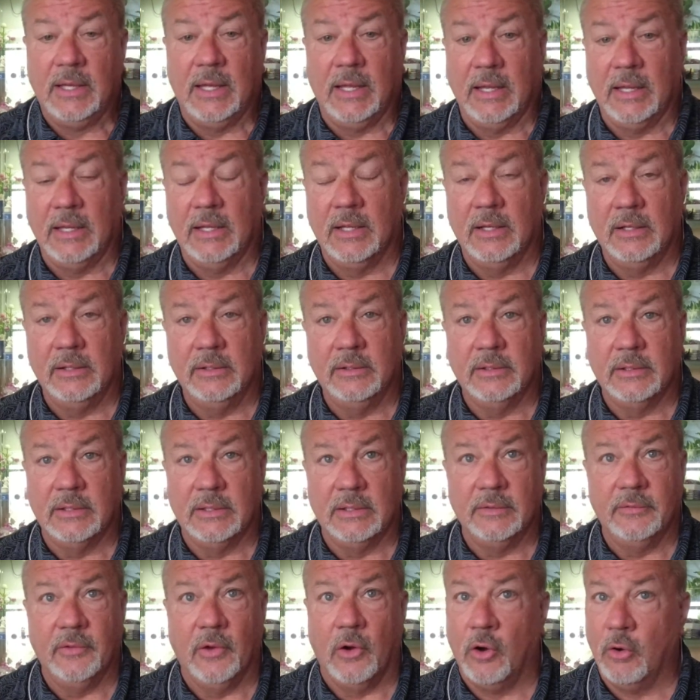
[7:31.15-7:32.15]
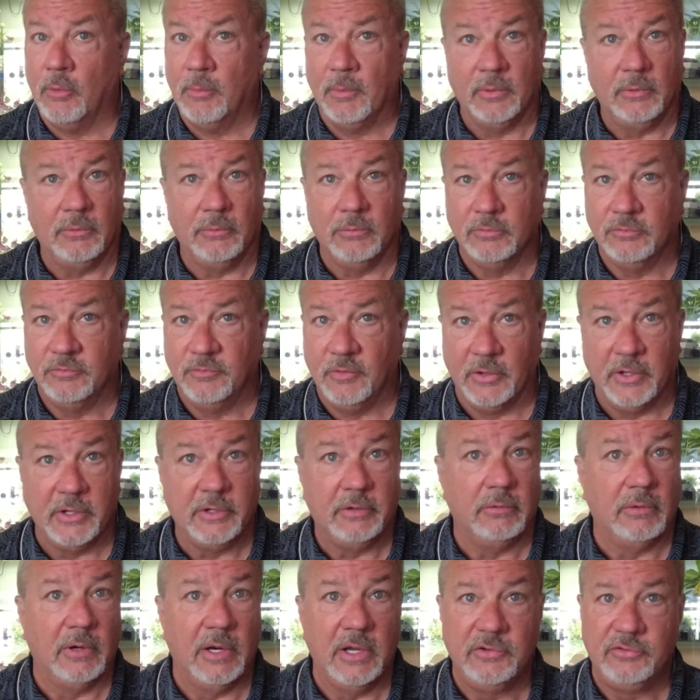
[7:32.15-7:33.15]
And the homeowner was
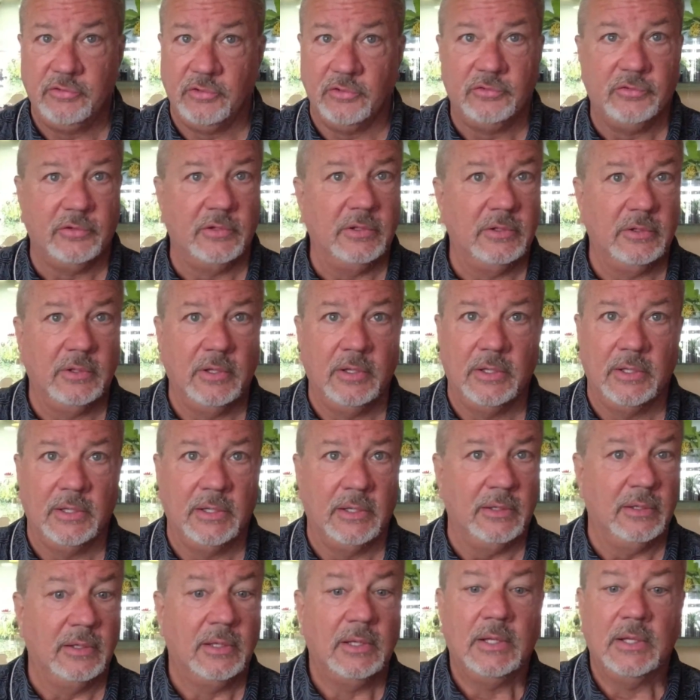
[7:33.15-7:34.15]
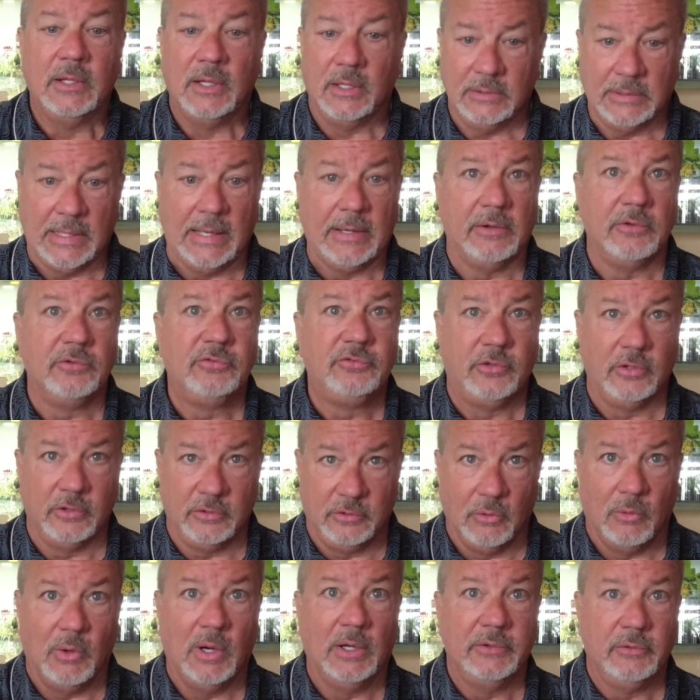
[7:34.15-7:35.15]
very gracious and allowed us to
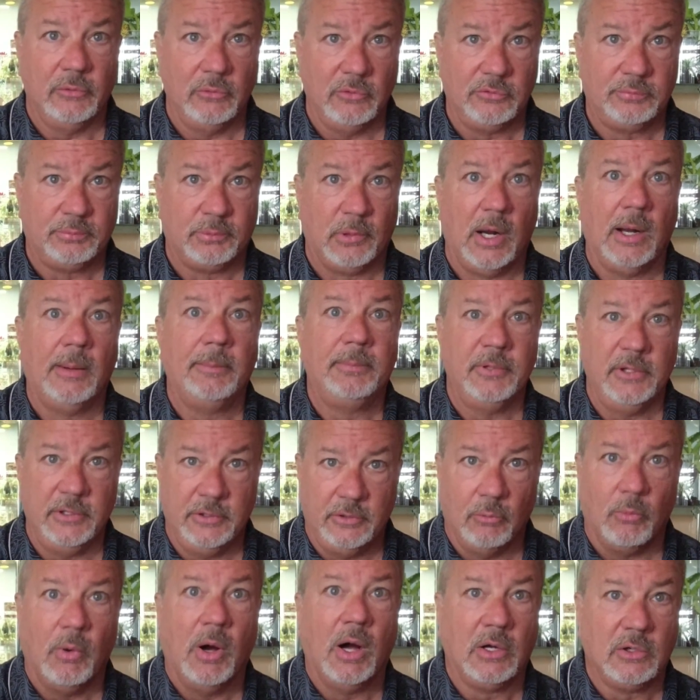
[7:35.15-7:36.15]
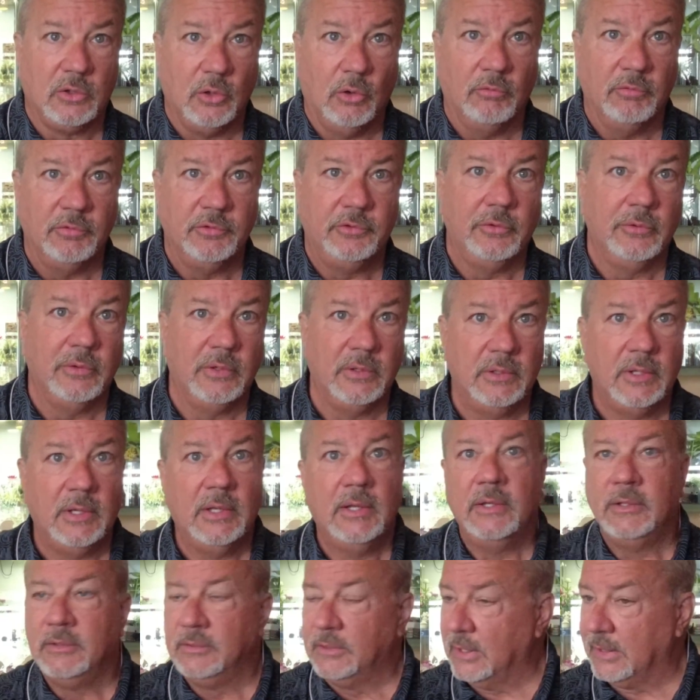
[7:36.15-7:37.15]
go onto his property to walk over to it.
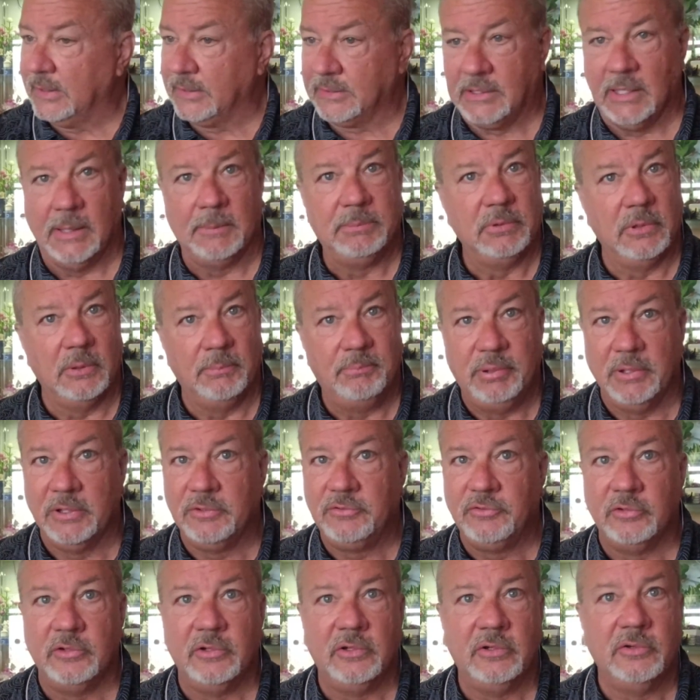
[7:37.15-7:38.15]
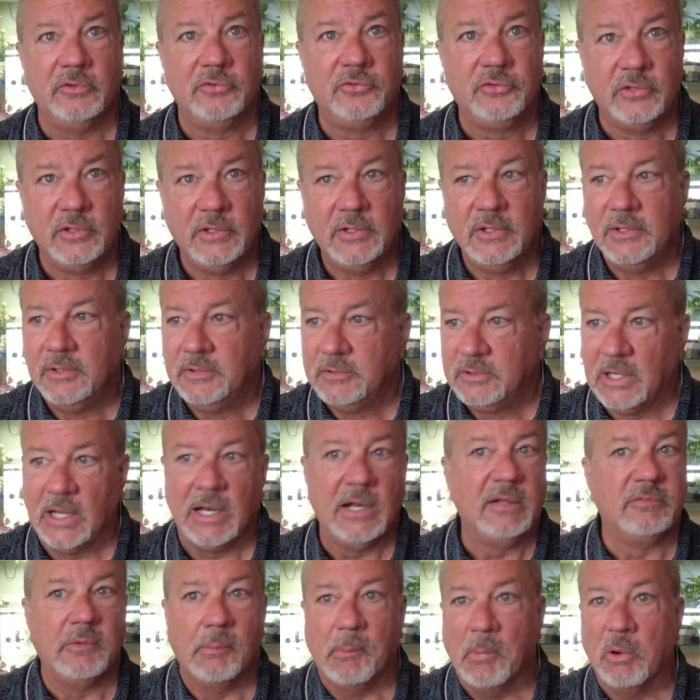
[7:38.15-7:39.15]
Got a couple of pictures,
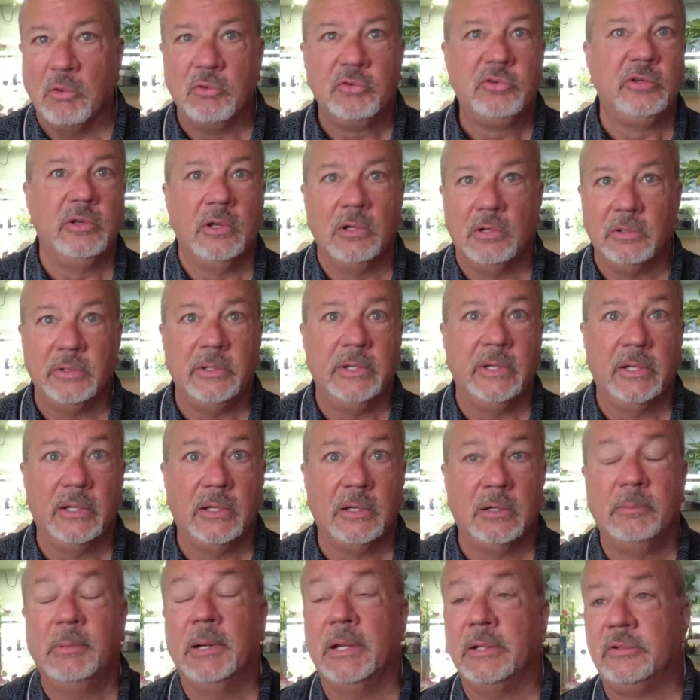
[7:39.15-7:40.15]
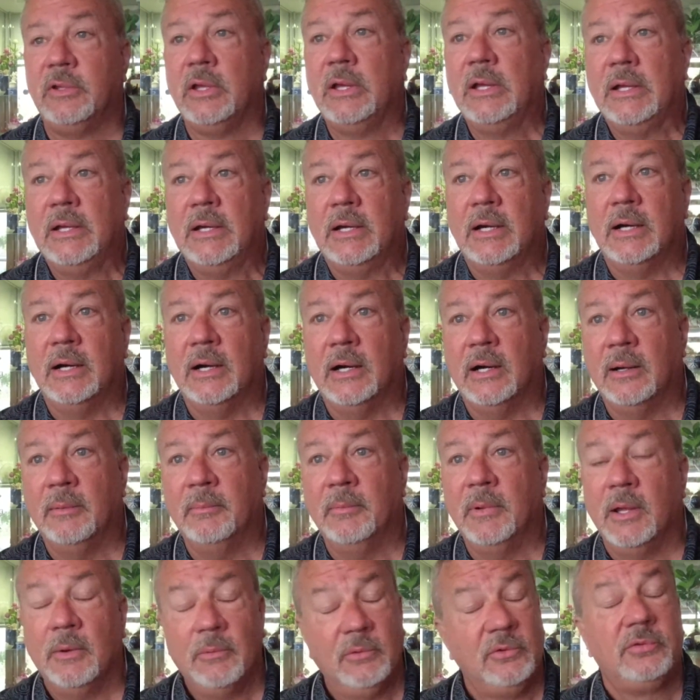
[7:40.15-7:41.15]
kind of emotional, you know, but
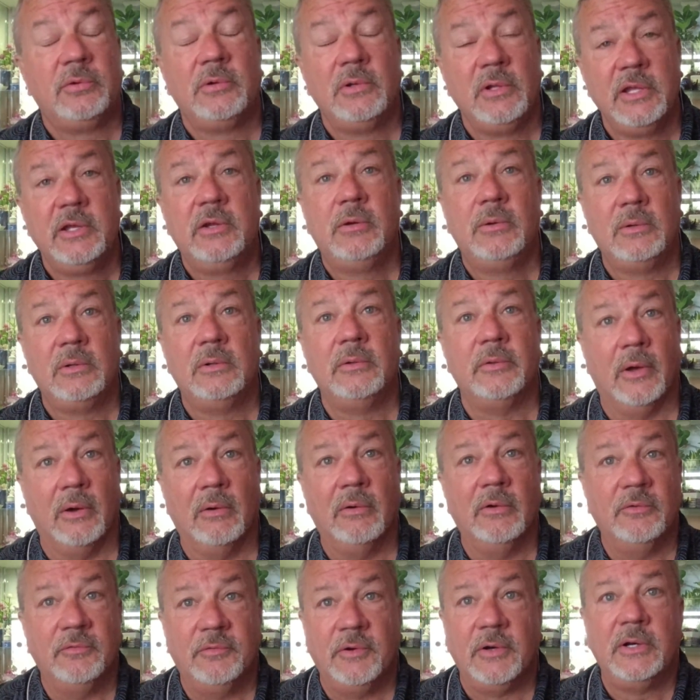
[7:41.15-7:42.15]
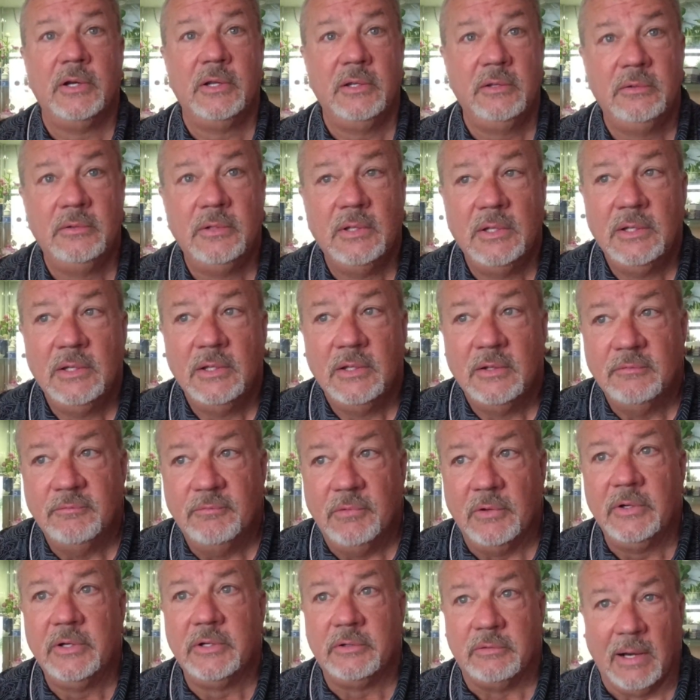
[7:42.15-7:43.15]
it was really cool though. It was
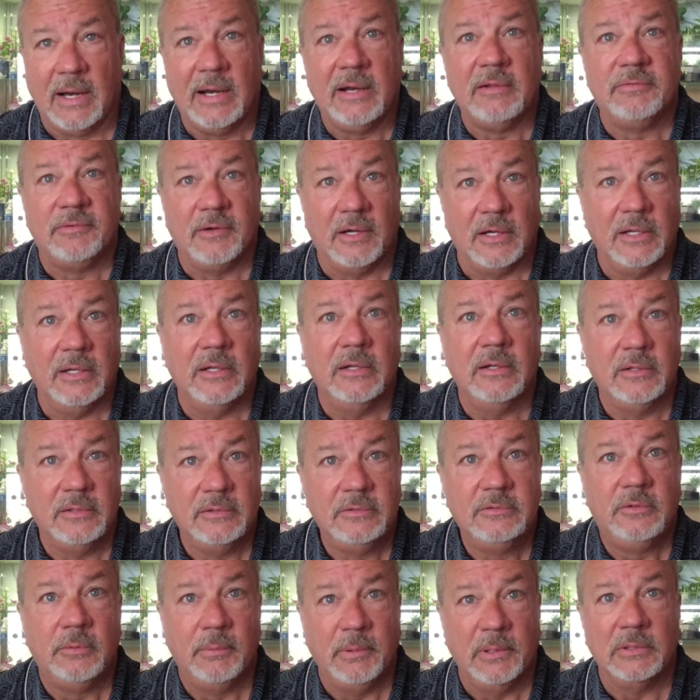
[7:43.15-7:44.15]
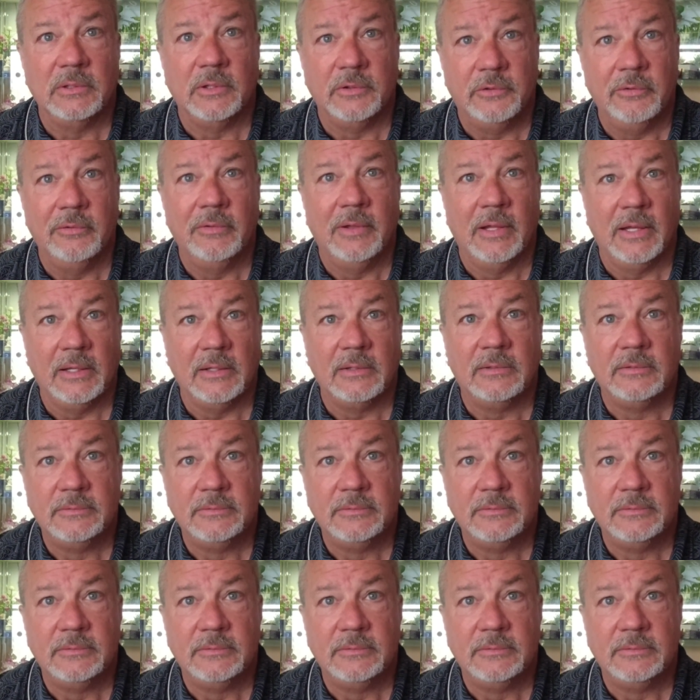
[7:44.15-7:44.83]
very gratifying to be able to do that.